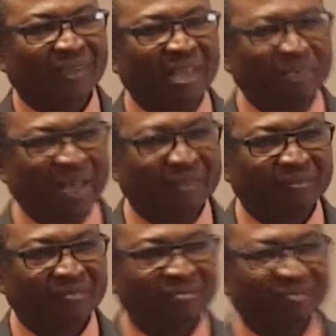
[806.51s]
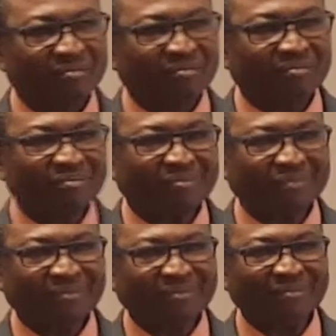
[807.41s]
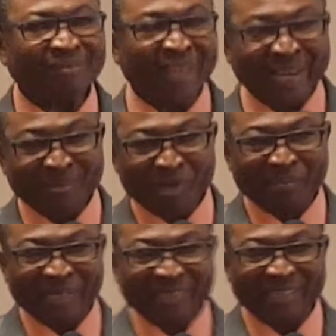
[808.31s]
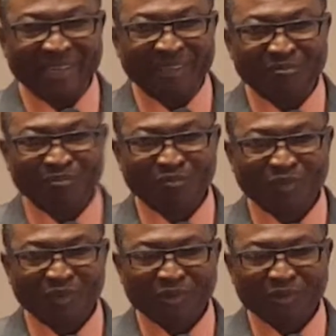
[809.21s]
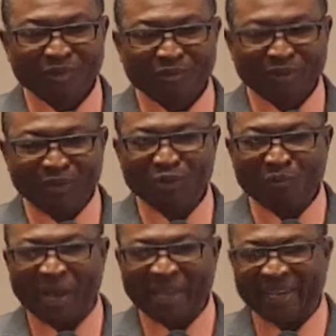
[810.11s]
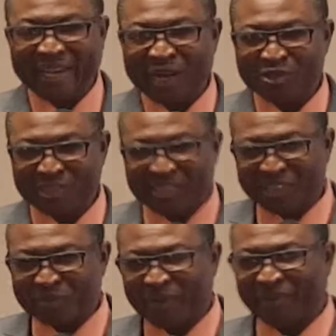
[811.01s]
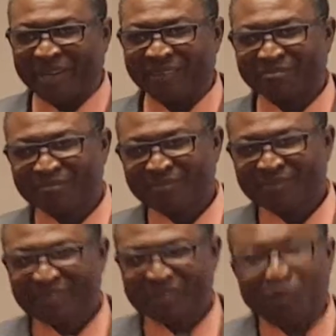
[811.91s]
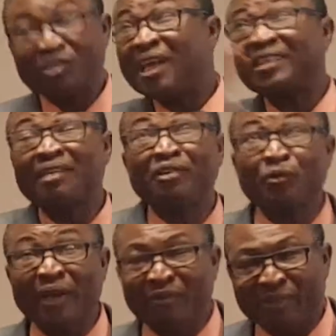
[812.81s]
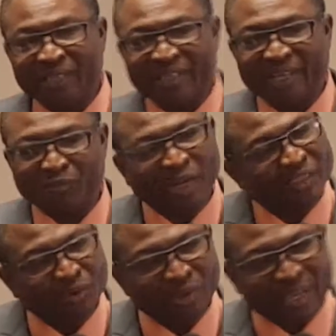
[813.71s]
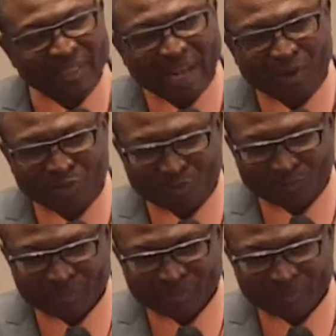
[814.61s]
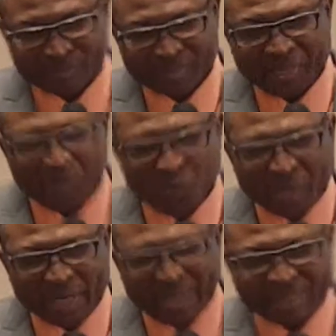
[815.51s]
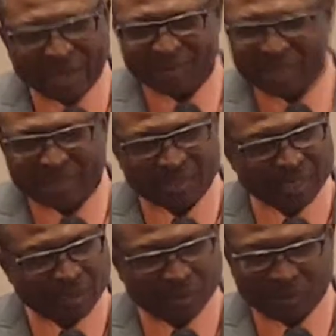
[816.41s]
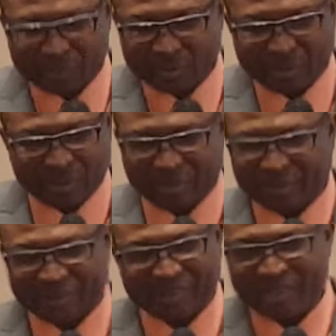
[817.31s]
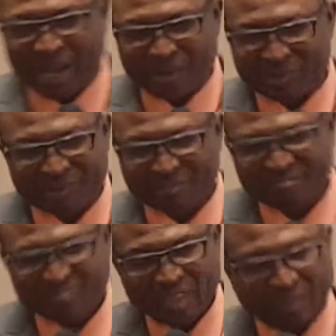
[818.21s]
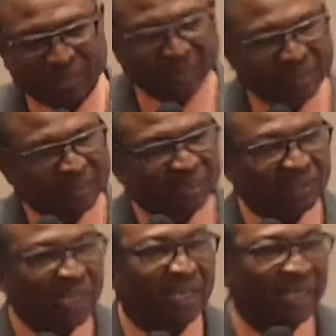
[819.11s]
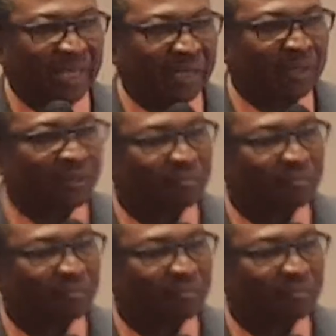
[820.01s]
Amen? Amen. I remember the day we went to buy a house in Hesperia. We searched everywhere, we didn't get. When we got that house, they look at that house and they say, Oh no, this house, you can't get it.